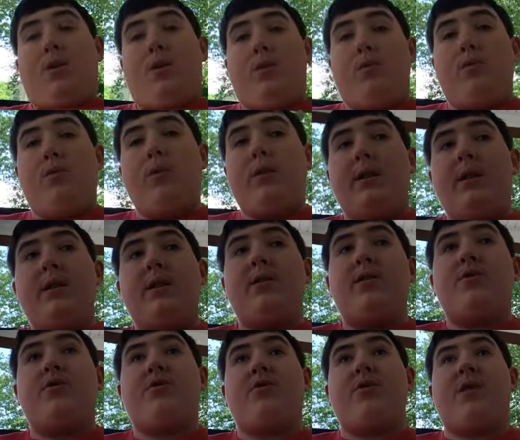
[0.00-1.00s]
would
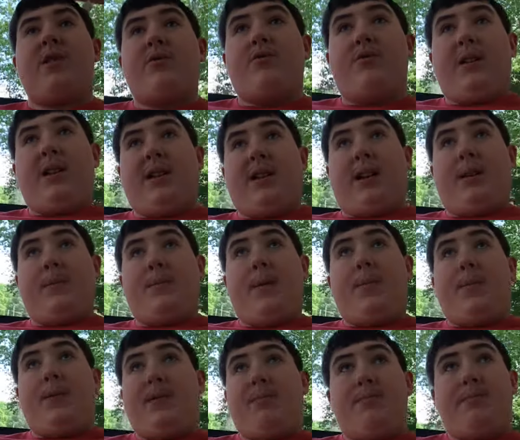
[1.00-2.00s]
try to come up